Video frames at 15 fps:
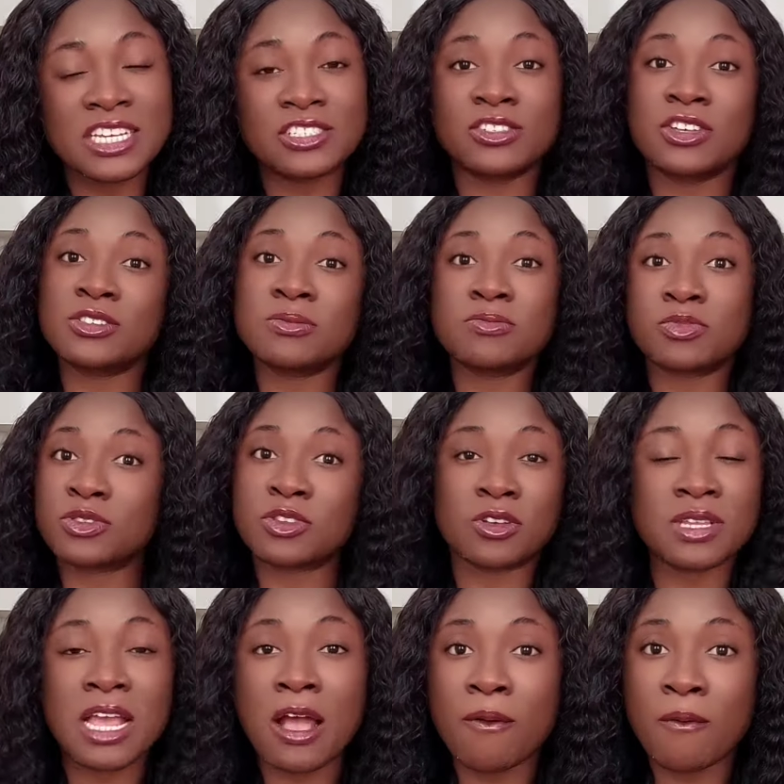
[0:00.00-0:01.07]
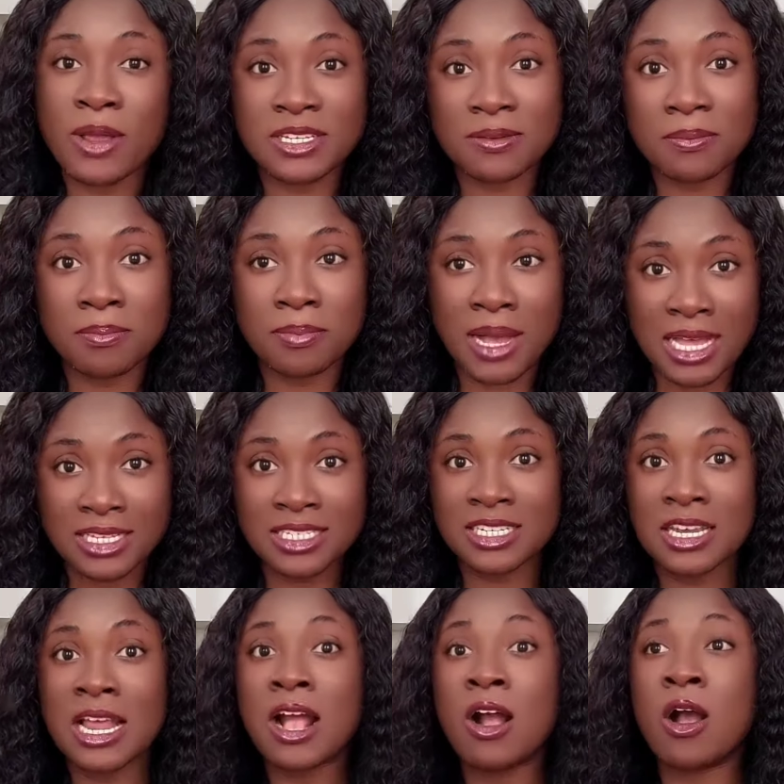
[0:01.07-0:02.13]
she doesn't put on her wedding band